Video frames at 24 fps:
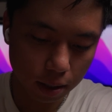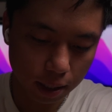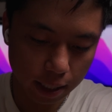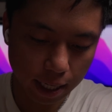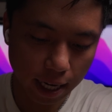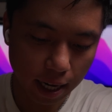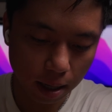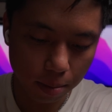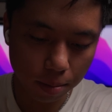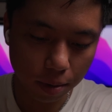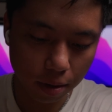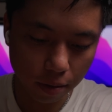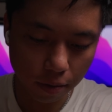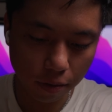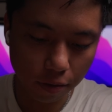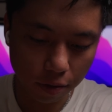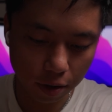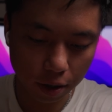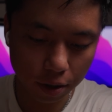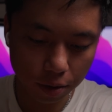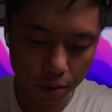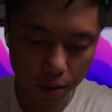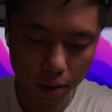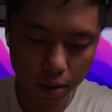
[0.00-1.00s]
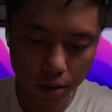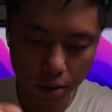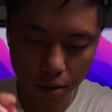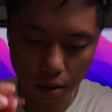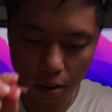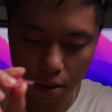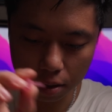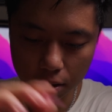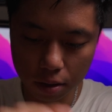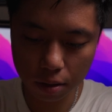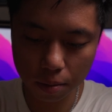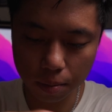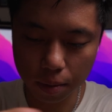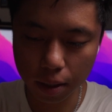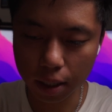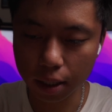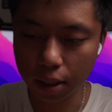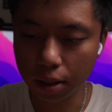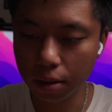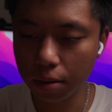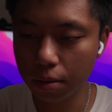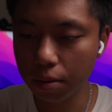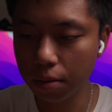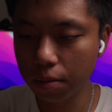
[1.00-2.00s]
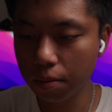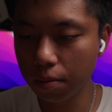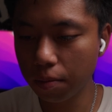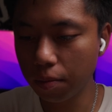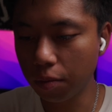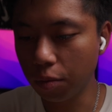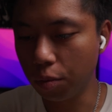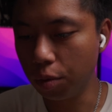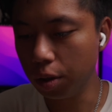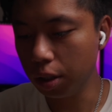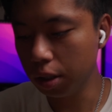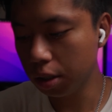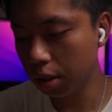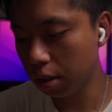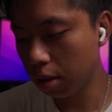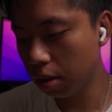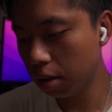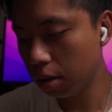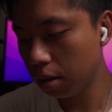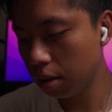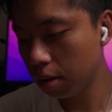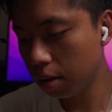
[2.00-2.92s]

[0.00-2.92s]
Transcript: dab the fragrance onto my wrist.